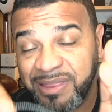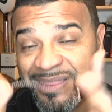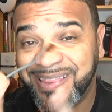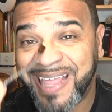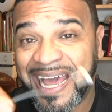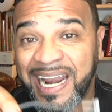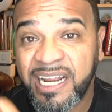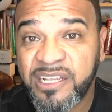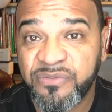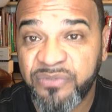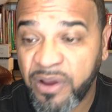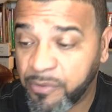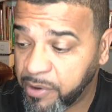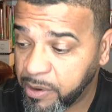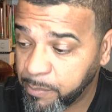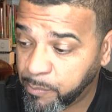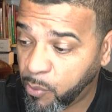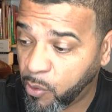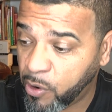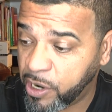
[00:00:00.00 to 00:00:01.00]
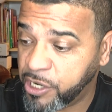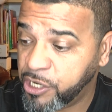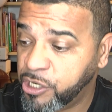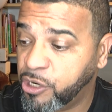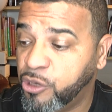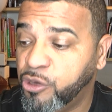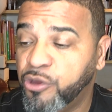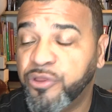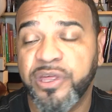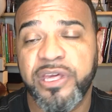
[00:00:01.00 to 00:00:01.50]
That is very important.
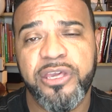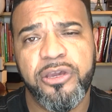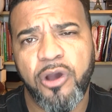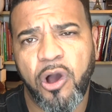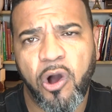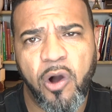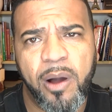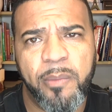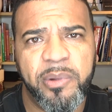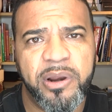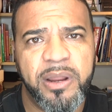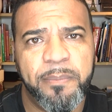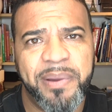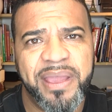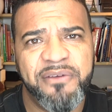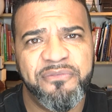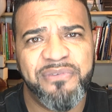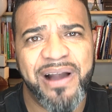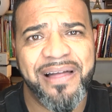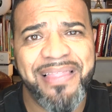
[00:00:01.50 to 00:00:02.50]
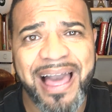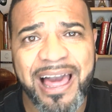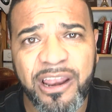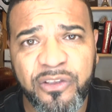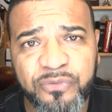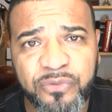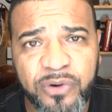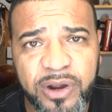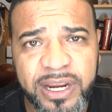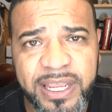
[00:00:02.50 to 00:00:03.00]
You think, I'm gonna pay
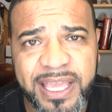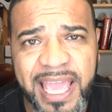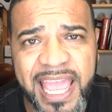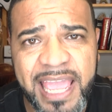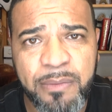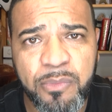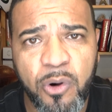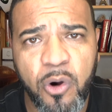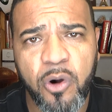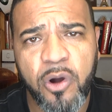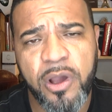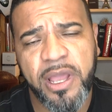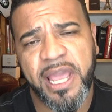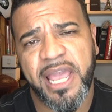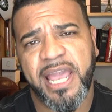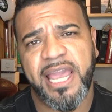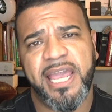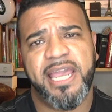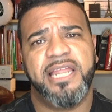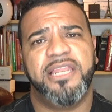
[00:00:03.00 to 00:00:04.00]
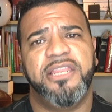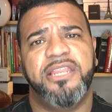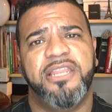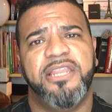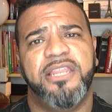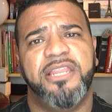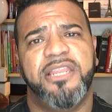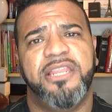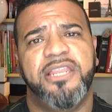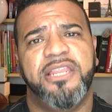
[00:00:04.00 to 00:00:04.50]
$5 for a cable and
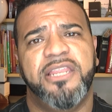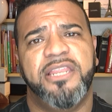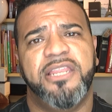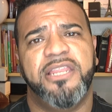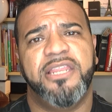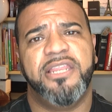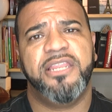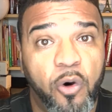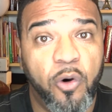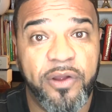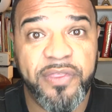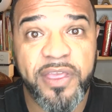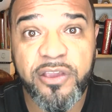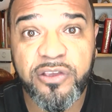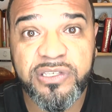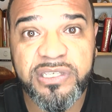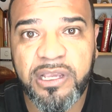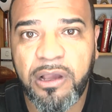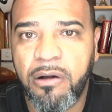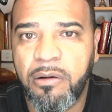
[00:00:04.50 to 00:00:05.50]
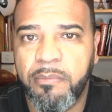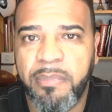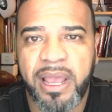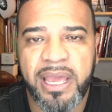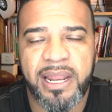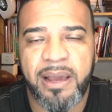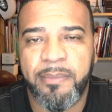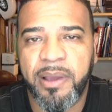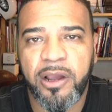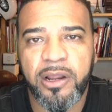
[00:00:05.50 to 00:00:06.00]
whatever, and then you see, oh
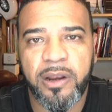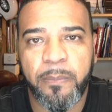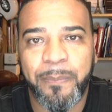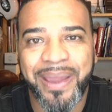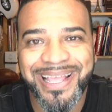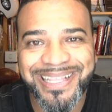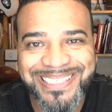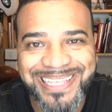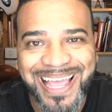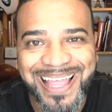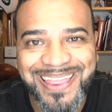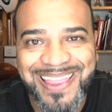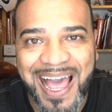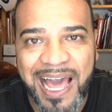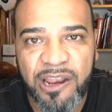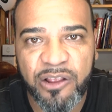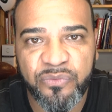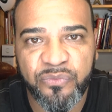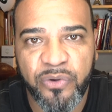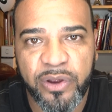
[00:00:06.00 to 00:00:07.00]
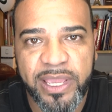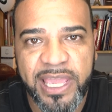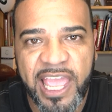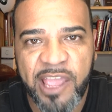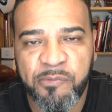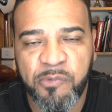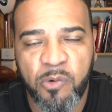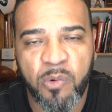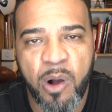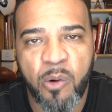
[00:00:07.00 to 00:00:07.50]
man, I'm not gonna pay $10 for a
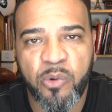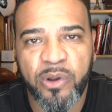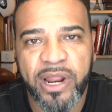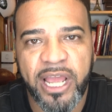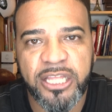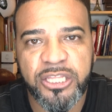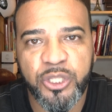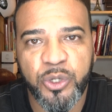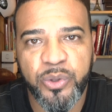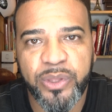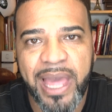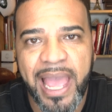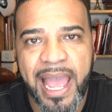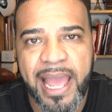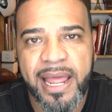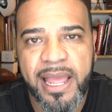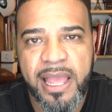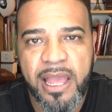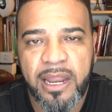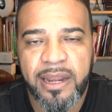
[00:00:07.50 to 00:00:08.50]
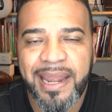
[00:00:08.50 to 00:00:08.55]
cable. Why would I do that?